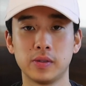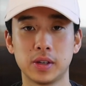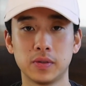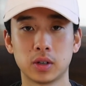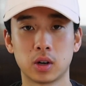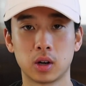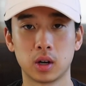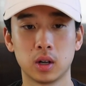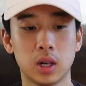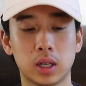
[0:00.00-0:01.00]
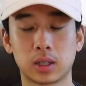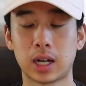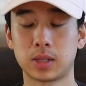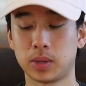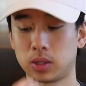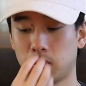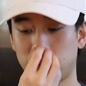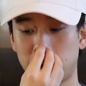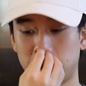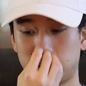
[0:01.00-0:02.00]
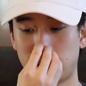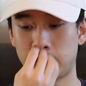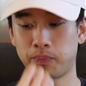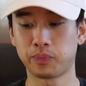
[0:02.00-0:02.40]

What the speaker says: even her classmates were impressed, right?